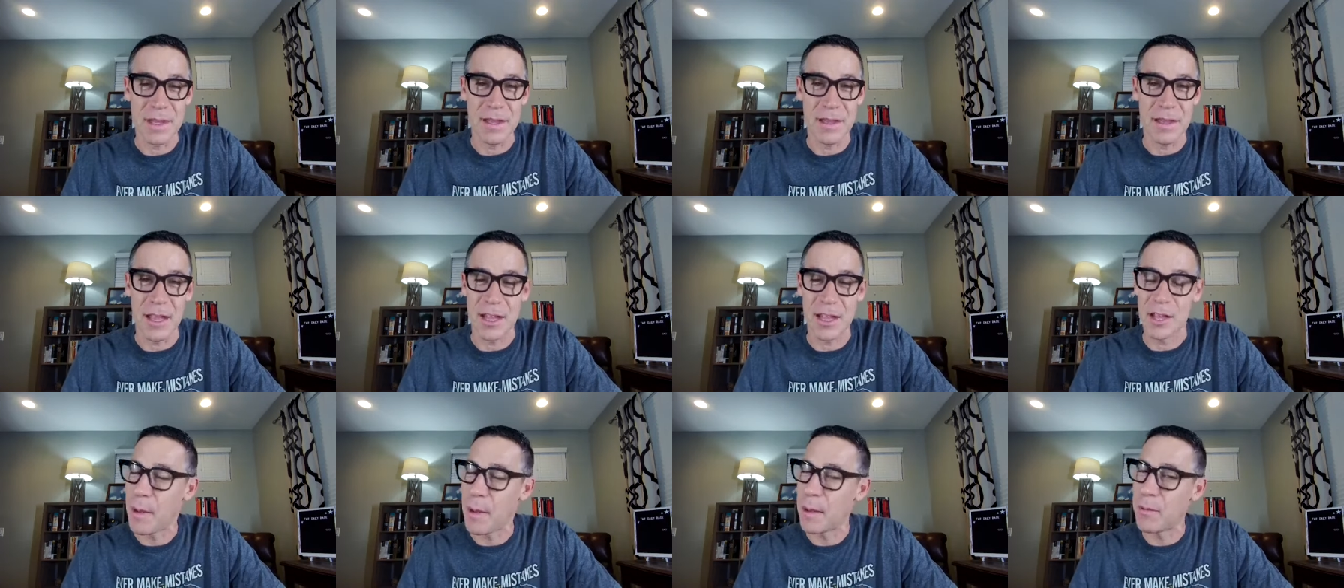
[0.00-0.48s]

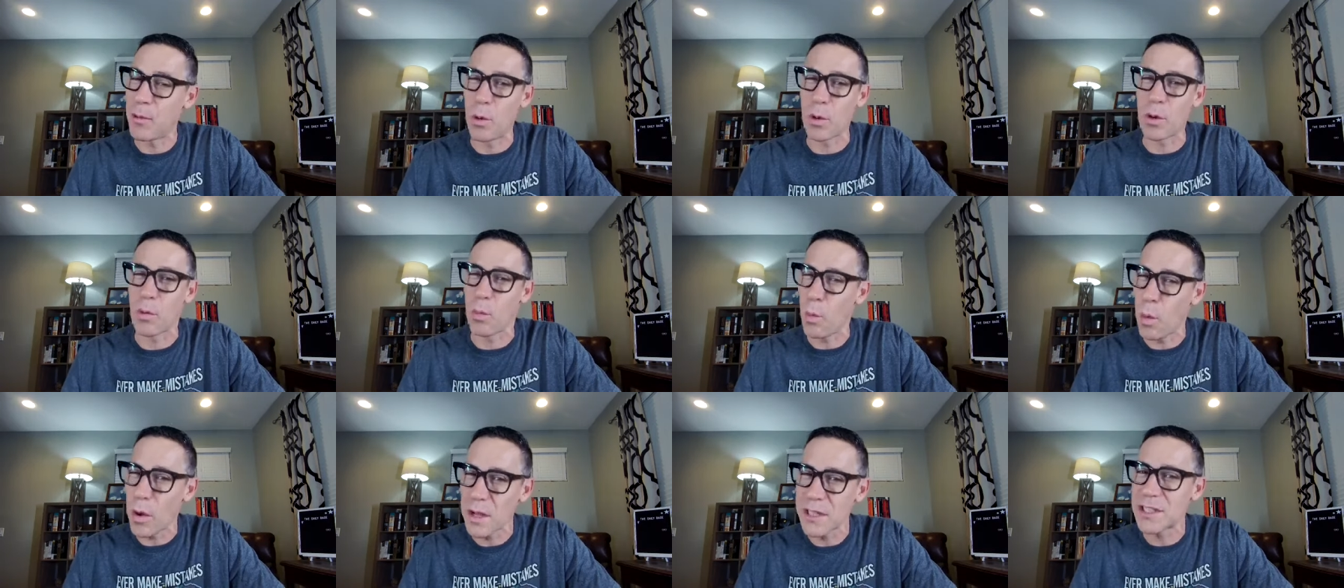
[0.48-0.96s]
And you might be
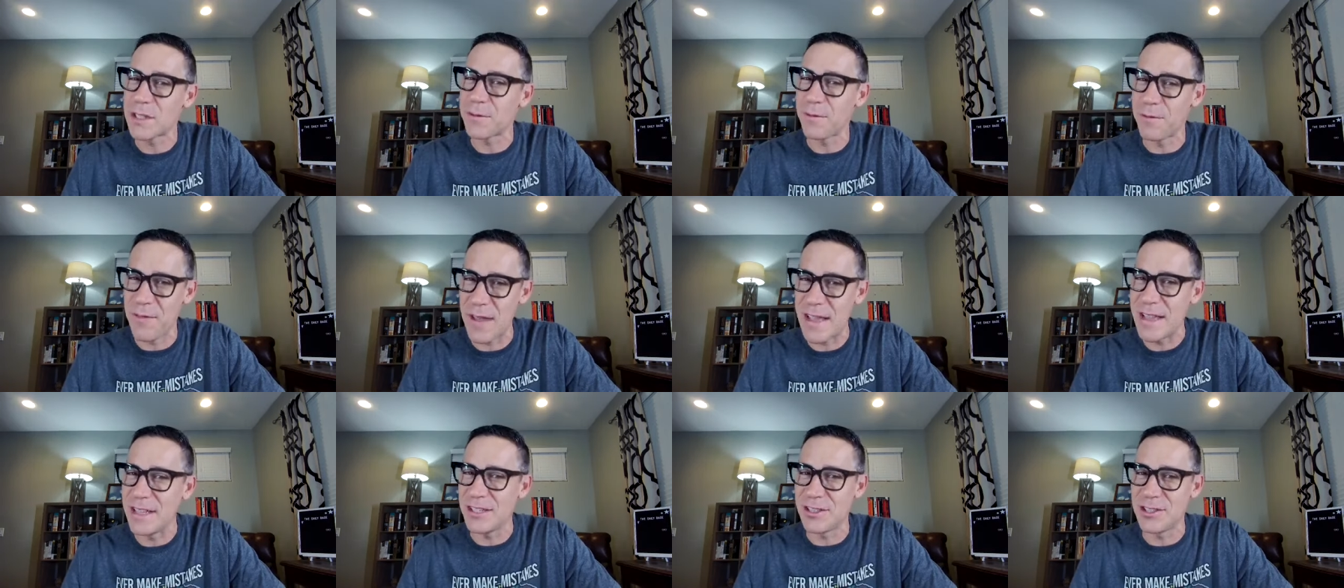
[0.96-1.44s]
wondering, what's
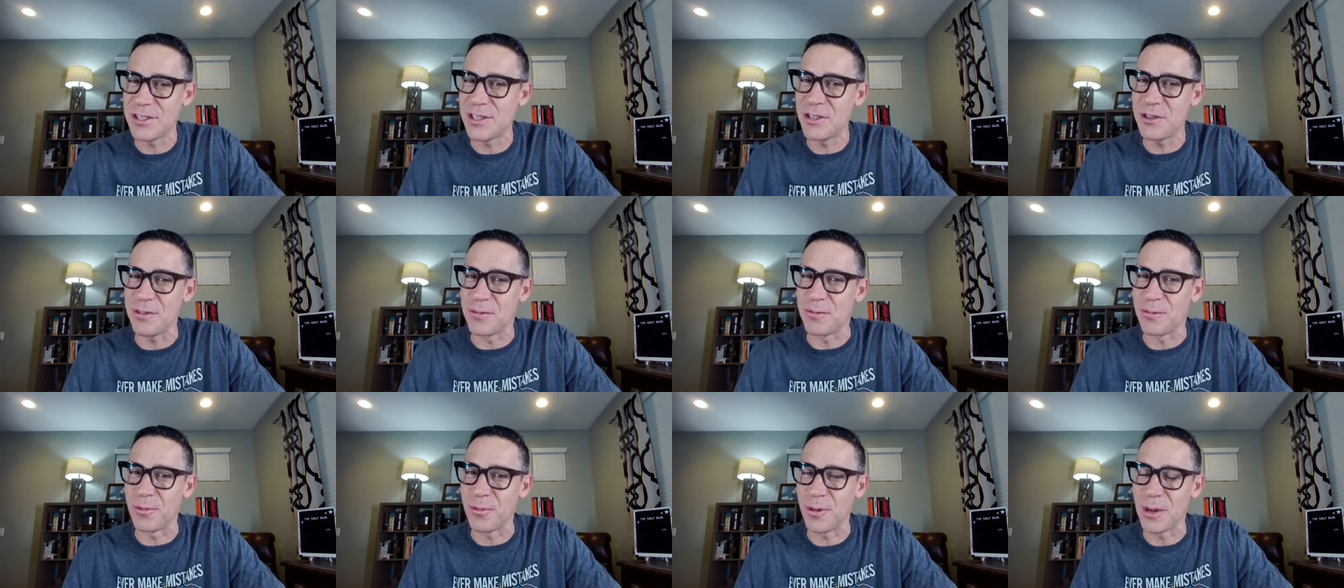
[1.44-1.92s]
phase
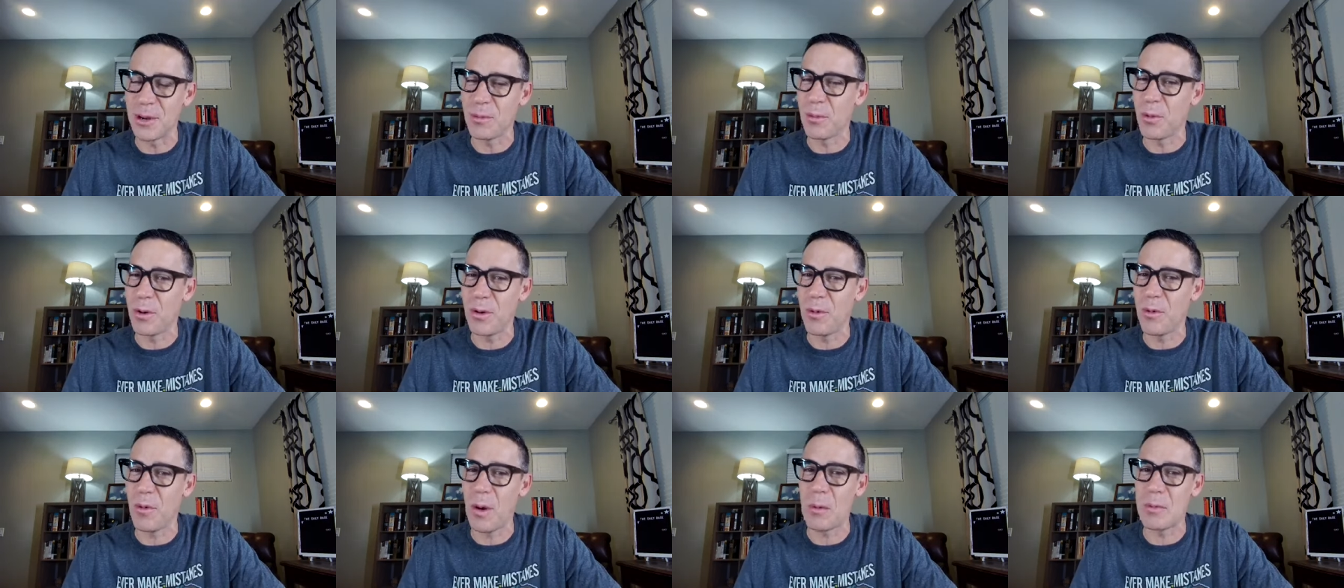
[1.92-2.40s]
two? Well,
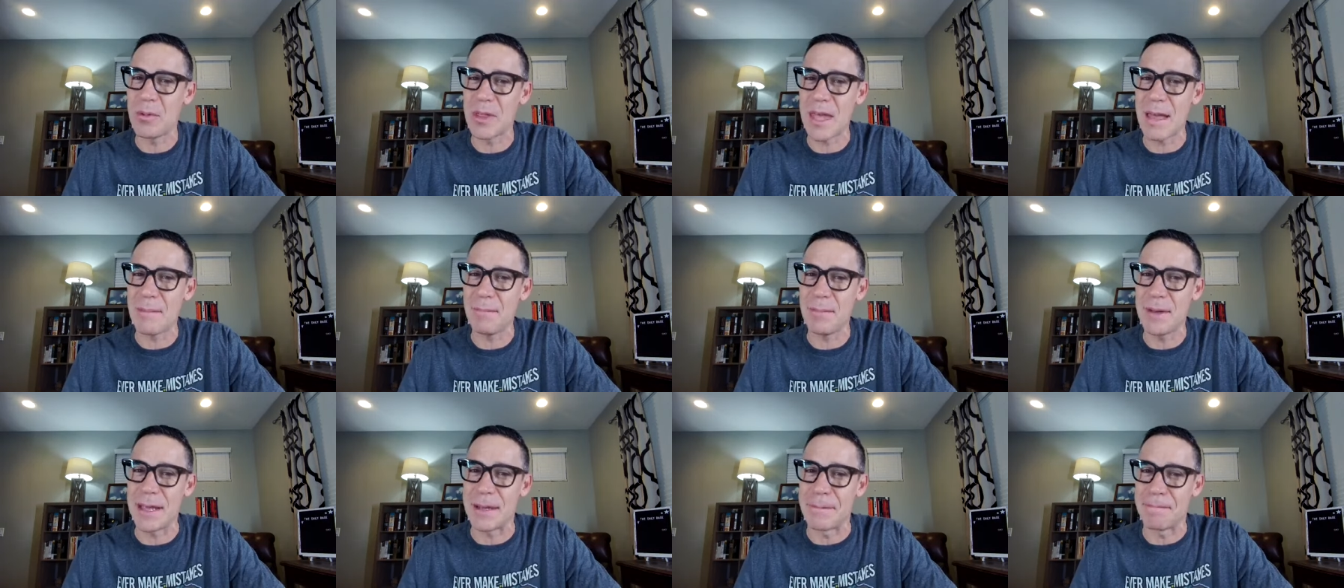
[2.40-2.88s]
what would
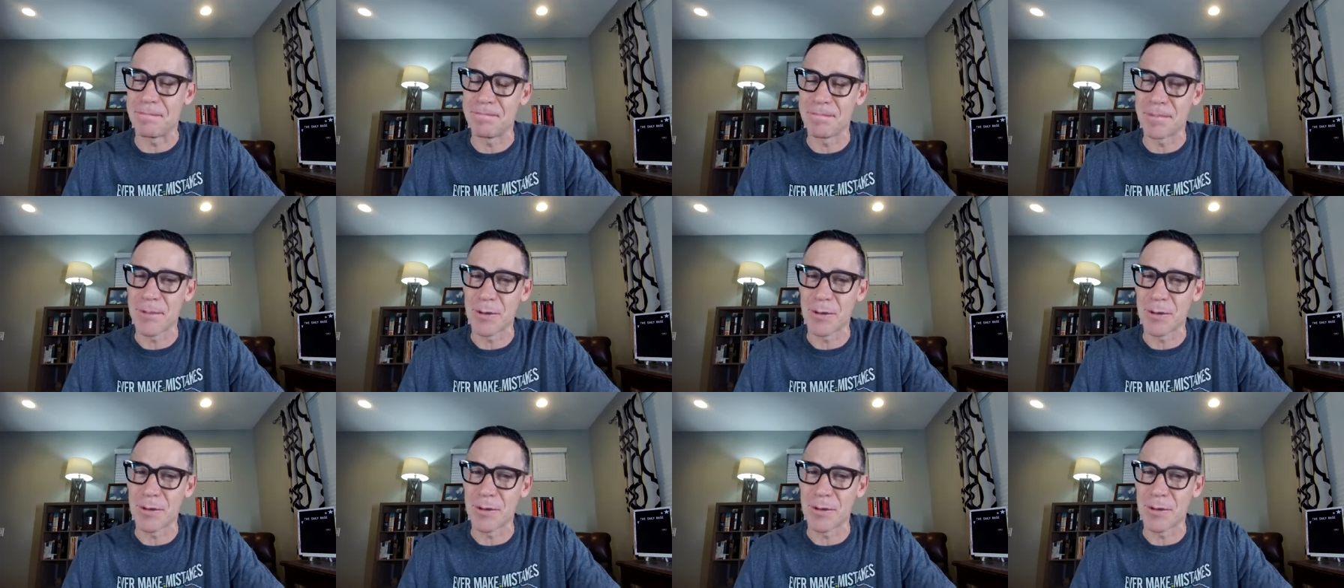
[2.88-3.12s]
that be?